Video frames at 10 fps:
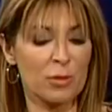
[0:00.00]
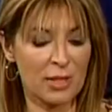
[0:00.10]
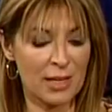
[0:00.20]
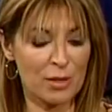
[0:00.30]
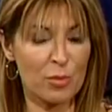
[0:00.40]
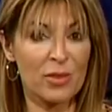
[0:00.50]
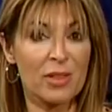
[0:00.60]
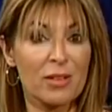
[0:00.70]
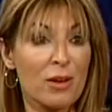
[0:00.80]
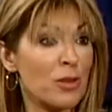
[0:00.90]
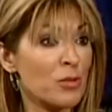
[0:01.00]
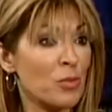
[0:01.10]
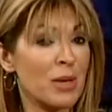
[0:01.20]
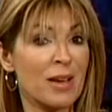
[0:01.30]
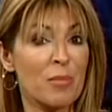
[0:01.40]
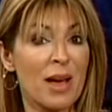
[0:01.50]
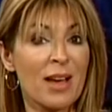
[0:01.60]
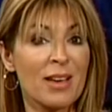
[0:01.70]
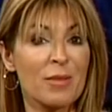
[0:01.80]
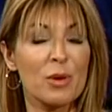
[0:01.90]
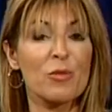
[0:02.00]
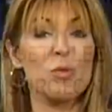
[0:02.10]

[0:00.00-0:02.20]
We'll take some of the calls when we come back. But